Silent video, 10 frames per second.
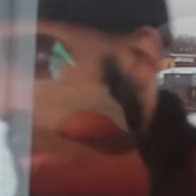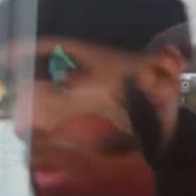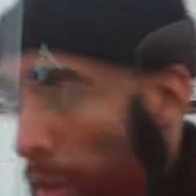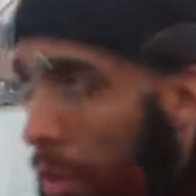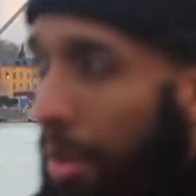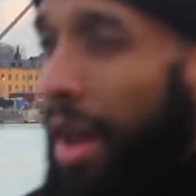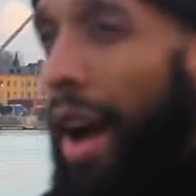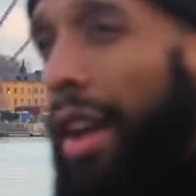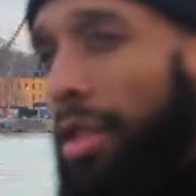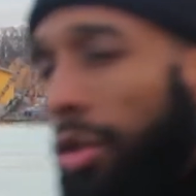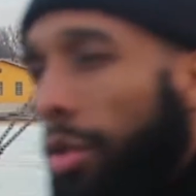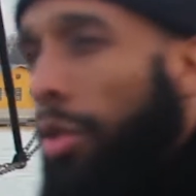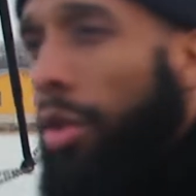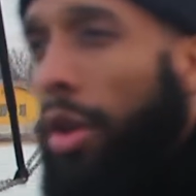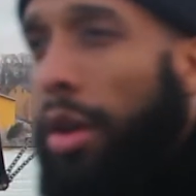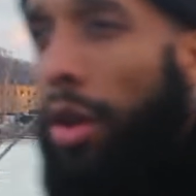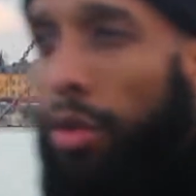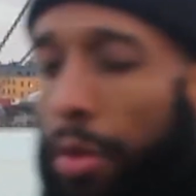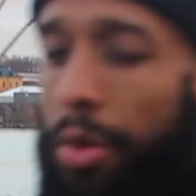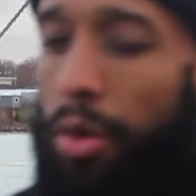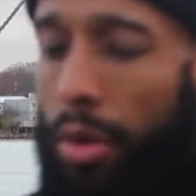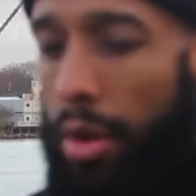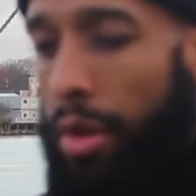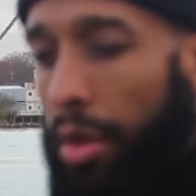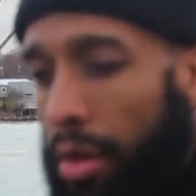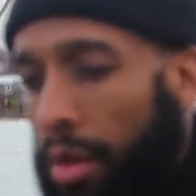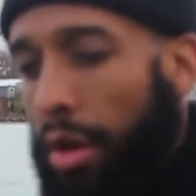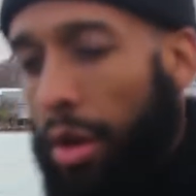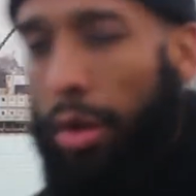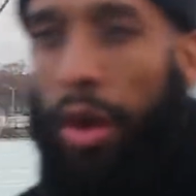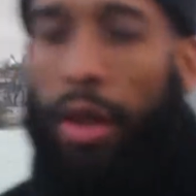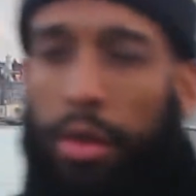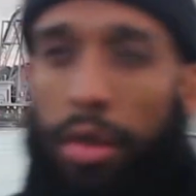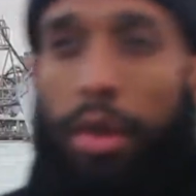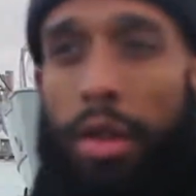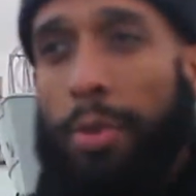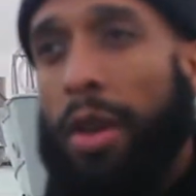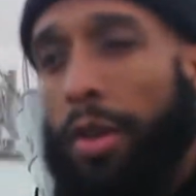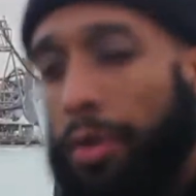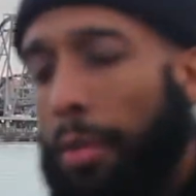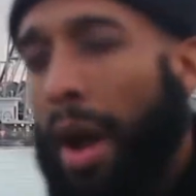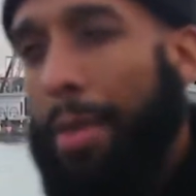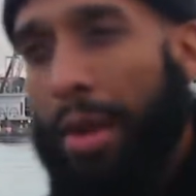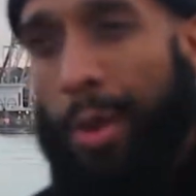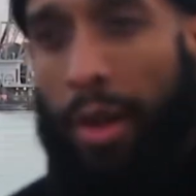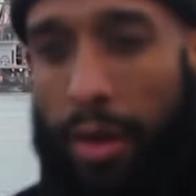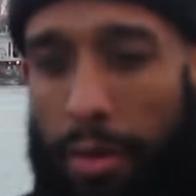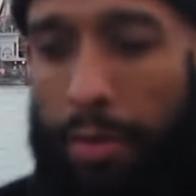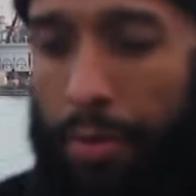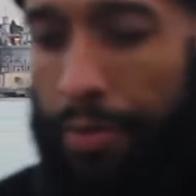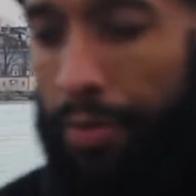So for me, I had to contribute, you know, and to speak from my perspective.